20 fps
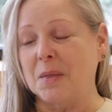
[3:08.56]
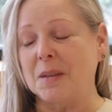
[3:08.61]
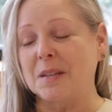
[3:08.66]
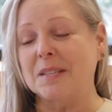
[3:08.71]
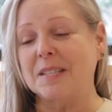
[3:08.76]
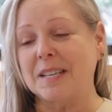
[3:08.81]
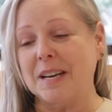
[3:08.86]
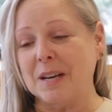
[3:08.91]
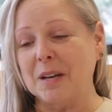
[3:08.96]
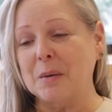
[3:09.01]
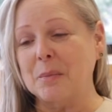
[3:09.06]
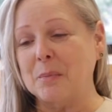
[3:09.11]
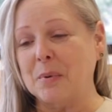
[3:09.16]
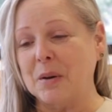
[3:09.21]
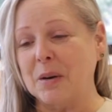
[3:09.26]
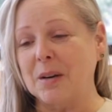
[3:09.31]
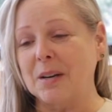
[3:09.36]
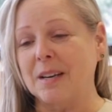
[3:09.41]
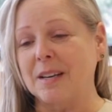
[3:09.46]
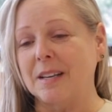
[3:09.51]
second
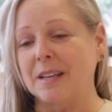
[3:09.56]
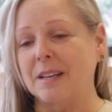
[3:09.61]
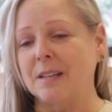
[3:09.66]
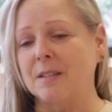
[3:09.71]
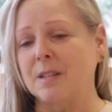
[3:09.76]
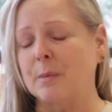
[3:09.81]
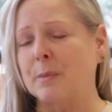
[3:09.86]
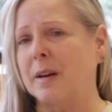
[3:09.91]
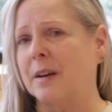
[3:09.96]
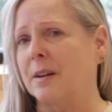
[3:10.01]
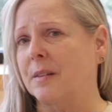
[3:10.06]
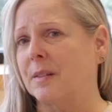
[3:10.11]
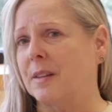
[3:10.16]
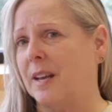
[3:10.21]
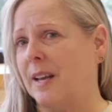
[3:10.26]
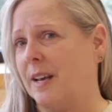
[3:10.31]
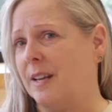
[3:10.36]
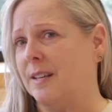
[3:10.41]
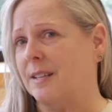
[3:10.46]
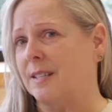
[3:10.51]
part is about
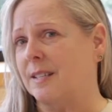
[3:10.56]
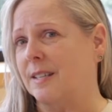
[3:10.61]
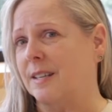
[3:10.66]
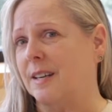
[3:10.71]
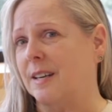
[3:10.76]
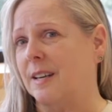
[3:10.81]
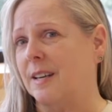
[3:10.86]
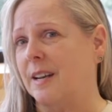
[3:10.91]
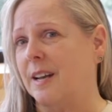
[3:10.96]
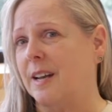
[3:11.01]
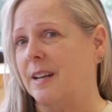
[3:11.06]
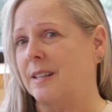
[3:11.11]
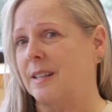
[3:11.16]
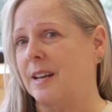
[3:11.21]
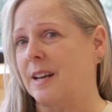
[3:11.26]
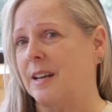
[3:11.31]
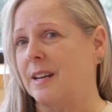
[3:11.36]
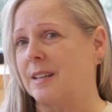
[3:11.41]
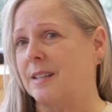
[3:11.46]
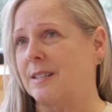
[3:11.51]
the editing, and
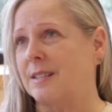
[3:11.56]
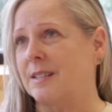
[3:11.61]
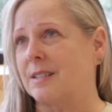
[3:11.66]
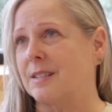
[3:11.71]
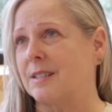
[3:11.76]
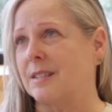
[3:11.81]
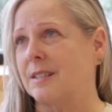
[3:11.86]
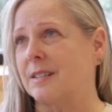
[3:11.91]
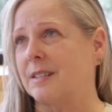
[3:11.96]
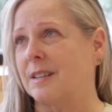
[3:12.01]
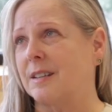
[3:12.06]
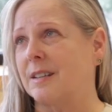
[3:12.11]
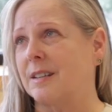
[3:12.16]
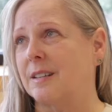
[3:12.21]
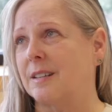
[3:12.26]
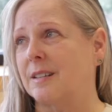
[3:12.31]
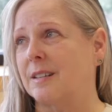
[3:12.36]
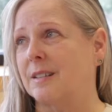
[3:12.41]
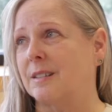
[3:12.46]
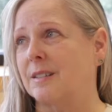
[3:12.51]
that is
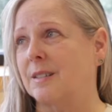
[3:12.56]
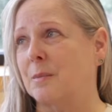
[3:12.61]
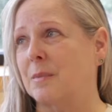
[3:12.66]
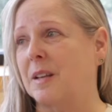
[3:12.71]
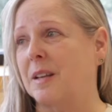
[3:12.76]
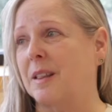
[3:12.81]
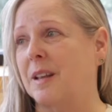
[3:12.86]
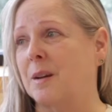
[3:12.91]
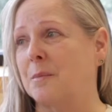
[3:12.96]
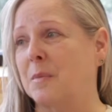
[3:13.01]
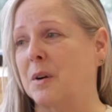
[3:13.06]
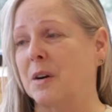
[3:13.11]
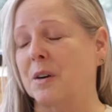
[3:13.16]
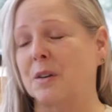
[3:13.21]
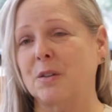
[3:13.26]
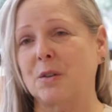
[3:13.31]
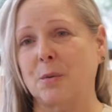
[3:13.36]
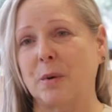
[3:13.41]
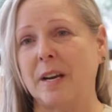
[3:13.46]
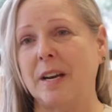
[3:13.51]
something that
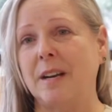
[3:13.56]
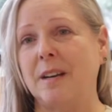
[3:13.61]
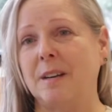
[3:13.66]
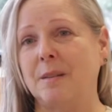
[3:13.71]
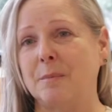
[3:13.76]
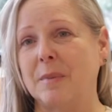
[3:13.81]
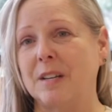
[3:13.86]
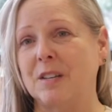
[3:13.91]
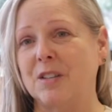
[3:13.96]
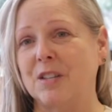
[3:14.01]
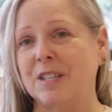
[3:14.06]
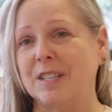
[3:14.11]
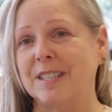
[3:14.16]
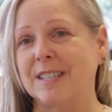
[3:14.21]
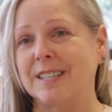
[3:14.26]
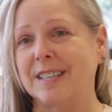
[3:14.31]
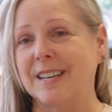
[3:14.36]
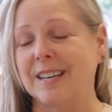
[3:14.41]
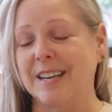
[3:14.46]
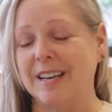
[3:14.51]
Mark Twain
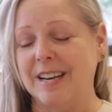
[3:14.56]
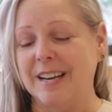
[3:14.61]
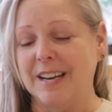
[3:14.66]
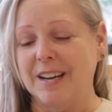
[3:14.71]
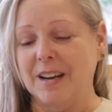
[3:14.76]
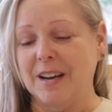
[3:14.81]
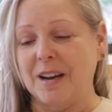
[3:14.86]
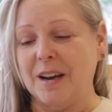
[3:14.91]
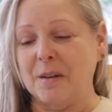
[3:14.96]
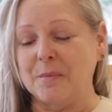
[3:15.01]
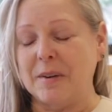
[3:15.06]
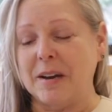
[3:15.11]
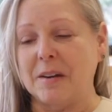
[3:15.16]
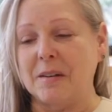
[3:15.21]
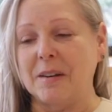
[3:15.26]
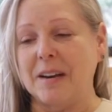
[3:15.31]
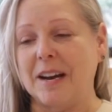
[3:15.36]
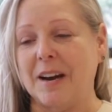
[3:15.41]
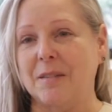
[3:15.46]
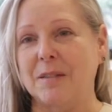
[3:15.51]
mentioned
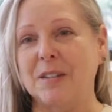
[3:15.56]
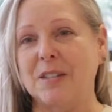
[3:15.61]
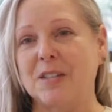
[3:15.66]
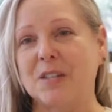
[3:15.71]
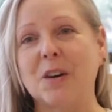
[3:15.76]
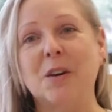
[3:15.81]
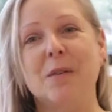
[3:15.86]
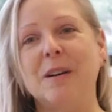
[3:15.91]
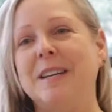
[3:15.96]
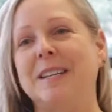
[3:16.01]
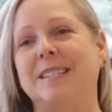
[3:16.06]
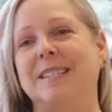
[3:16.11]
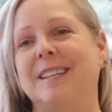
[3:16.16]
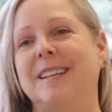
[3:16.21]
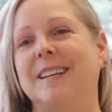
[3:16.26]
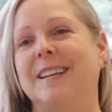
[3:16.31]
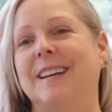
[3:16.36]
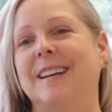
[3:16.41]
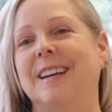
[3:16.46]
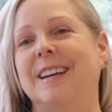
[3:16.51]
about how it's so
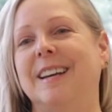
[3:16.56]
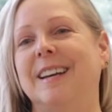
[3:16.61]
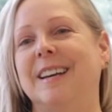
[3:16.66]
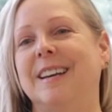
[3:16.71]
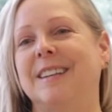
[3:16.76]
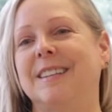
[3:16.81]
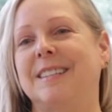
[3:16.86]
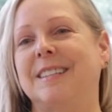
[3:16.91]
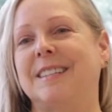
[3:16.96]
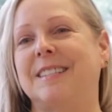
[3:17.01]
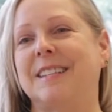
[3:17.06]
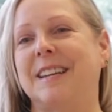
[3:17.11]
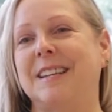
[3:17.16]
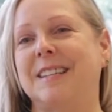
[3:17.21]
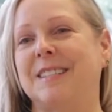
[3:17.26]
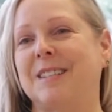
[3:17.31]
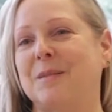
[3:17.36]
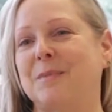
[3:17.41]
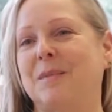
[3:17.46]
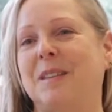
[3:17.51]
easy to say
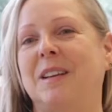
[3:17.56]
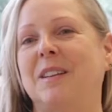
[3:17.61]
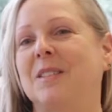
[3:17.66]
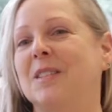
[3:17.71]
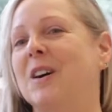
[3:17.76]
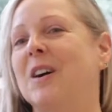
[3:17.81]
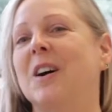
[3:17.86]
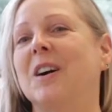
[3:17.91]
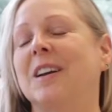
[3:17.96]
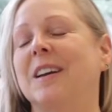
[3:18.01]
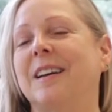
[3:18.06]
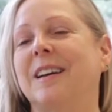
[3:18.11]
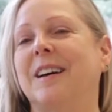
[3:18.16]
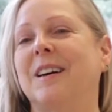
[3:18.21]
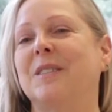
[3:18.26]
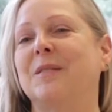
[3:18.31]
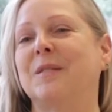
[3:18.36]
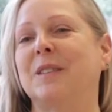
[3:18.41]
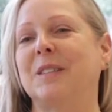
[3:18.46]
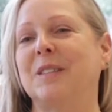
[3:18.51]
something long and
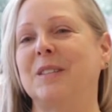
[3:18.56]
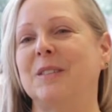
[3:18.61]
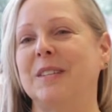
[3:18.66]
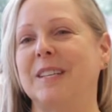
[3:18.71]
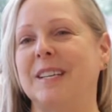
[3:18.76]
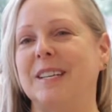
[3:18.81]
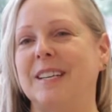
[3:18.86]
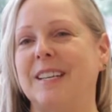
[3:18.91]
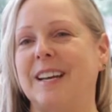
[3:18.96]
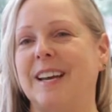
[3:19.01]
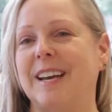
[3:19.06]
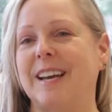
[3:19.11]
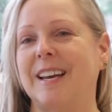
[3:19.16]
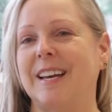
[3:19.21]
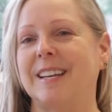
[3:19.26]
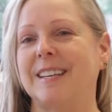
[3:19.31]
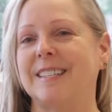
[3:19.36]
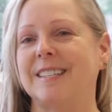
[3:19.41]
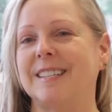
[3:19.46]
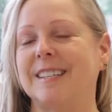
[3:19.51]
convoluted,
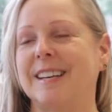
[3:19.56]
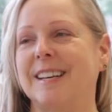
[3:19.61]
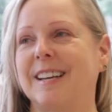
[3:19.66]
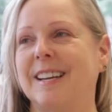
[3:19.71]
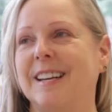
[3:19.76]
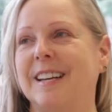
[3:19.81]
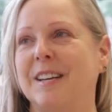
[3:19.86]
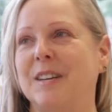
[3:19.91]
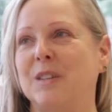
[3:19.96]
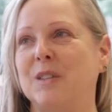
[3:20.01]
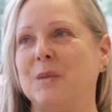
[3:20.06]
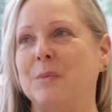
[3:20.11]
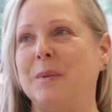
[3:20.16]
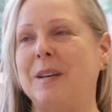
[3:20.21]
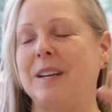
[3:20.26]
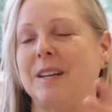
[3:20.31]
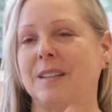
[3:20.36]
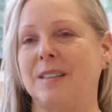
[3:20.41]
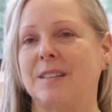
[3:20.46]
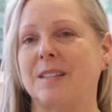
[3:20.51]
and to
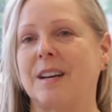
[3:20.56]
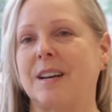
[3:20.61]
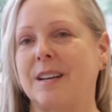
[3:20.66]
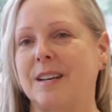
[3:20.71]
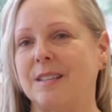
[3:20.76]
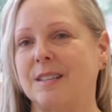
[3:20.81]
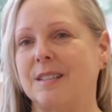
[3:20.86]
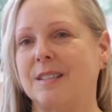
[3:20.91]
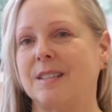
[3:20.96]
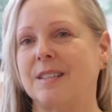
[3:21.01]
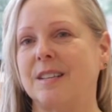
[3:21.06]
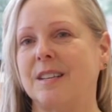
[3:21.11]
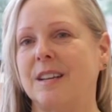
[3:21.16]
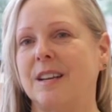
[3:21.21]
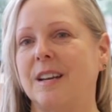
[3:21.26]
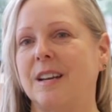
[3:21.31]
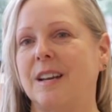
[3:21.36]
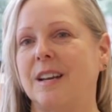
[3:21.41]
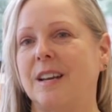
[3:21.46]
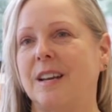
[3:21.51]
be concise
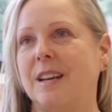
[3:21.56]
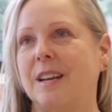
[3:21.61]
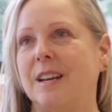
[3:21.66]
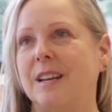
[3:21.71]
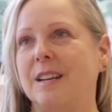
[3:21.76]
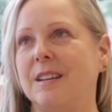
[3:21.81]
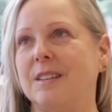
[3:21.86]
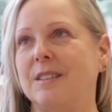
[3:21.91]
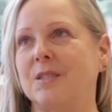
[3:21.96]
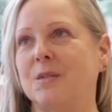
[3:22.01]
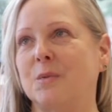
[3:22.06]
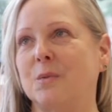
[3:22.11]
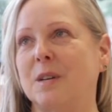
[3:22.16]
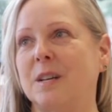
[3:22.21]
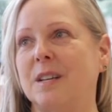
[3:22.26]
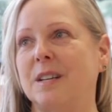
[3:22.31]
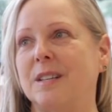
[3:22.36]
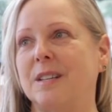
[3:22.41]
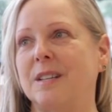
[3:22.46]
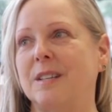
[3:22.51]
is
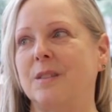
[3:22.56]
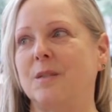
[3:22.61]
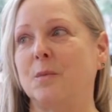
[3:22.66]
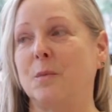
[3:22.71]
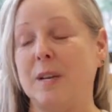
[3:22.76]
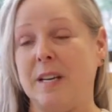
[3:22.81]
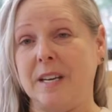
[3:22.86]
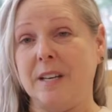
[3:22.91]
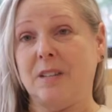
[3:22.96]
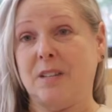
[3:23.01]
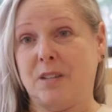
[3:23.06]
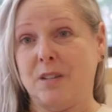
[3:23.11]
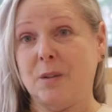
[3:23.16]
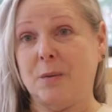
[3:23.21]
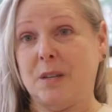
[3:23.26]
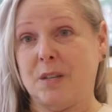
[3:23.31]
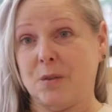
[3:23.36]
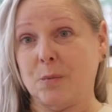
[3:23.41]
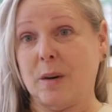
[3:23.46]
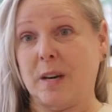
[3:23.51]
what we need to
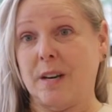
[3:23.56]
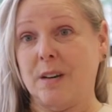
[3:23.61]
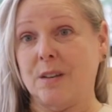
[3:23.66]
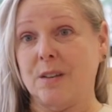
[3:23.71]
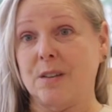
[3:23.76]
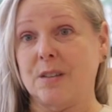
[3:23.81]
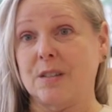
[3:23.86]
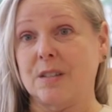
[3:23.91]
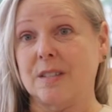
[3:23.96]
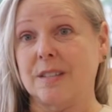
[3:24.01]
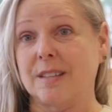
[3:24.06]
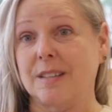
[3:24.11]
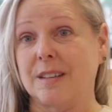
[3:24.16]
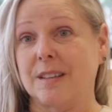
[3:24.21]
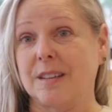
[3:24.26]
do as writers.